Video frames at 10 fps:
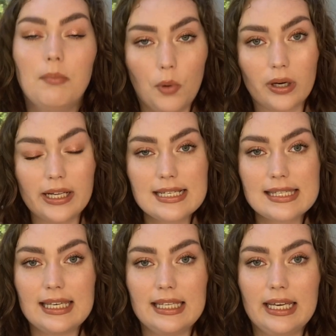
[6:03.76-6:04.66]
morning
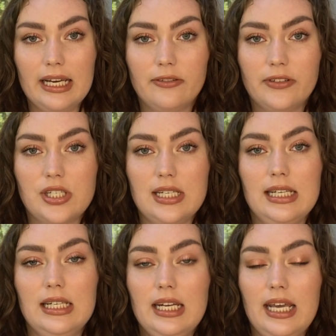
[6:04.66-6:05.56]
skincare
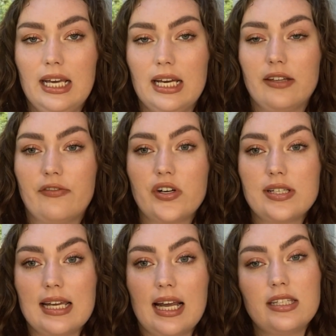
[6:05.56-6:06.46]
routine, and the
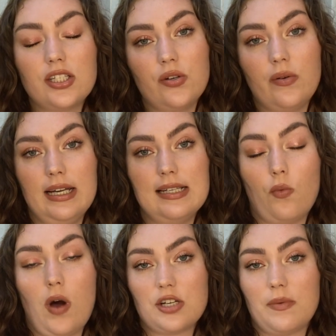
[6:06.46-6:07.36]
first thing I do is
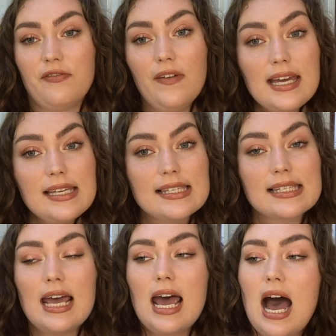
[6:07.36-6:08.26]
wash my face.